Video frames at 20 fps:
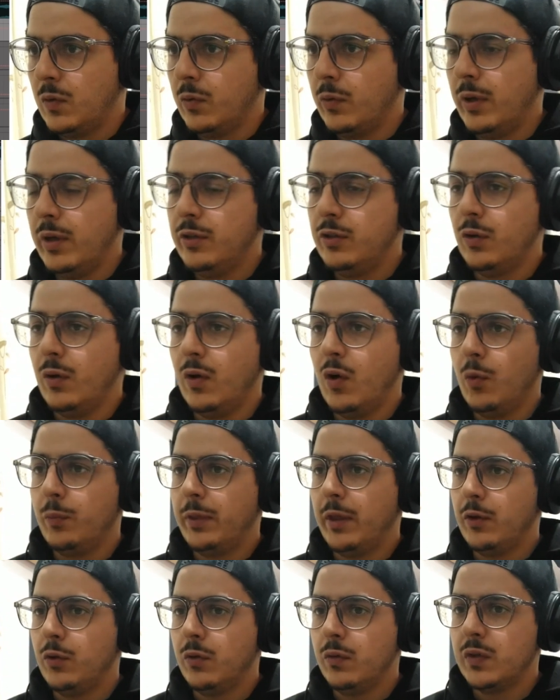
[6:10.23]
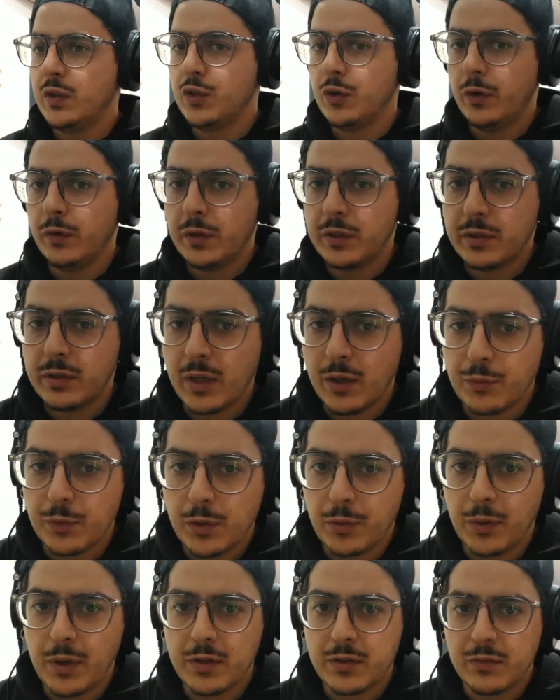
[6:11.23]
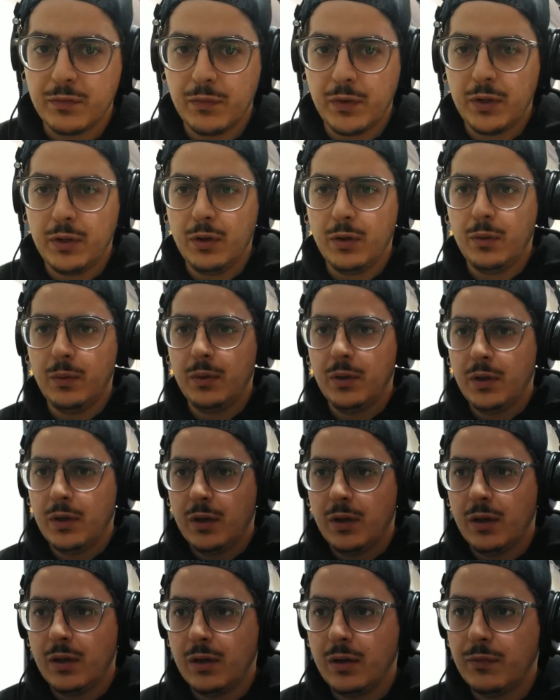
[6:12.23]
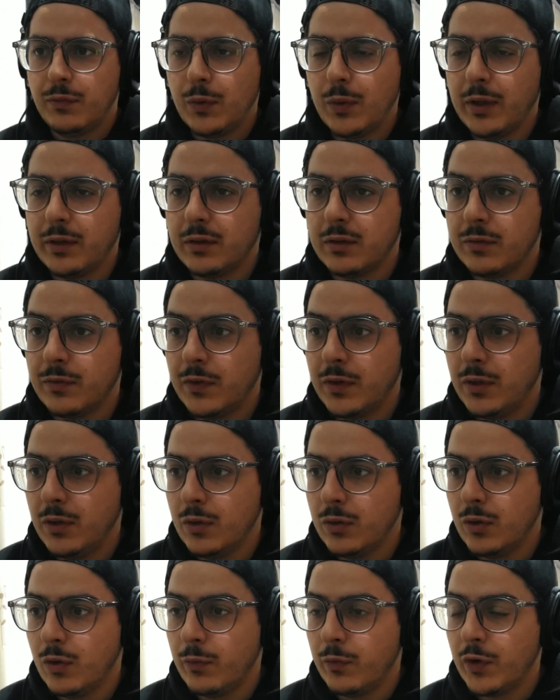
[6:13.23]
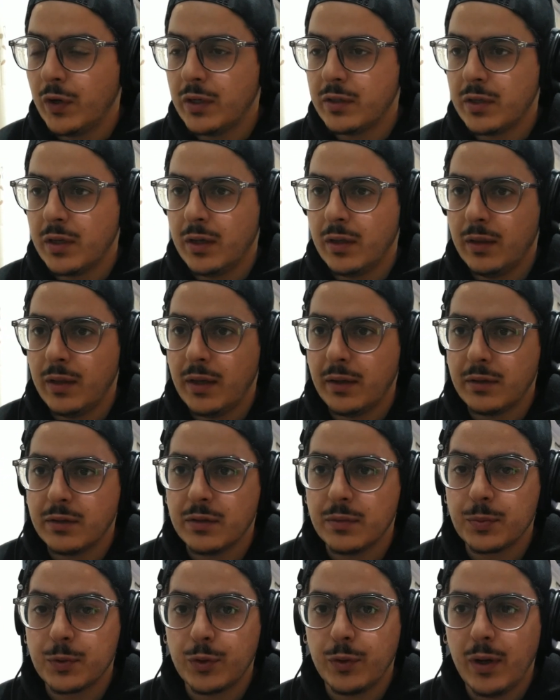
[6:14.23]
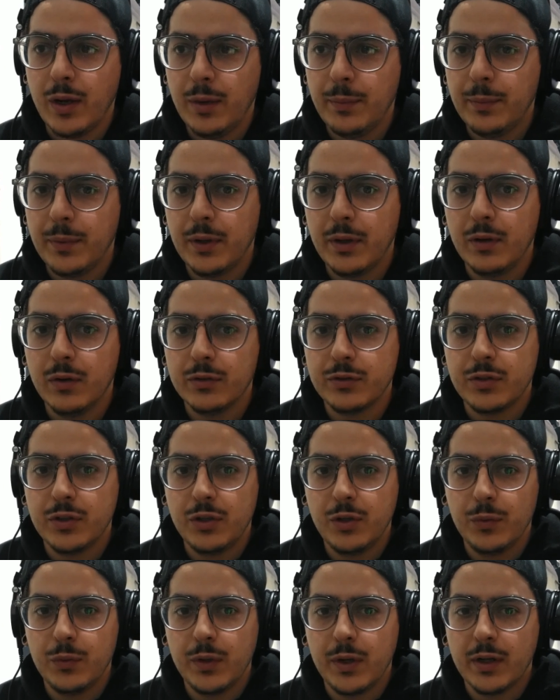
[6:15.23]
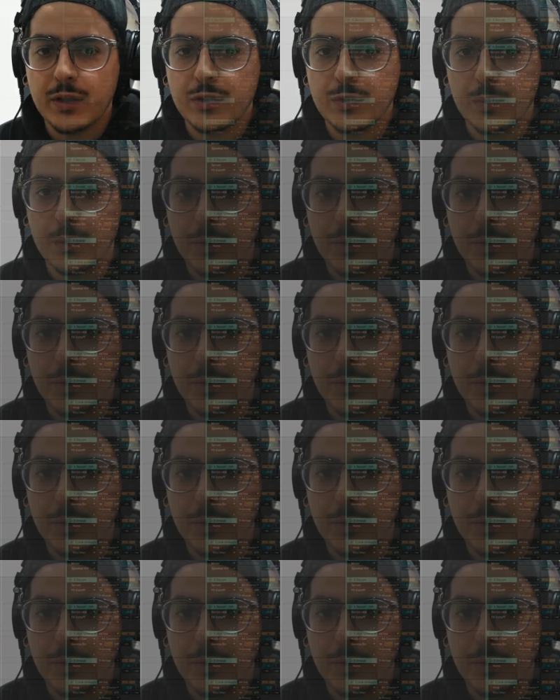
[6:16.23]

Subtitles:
Okay, so I hope that you enjoyed the sound recreation video, and if you like this video, don't forget to hit like and subscribe, and I'll see you in the next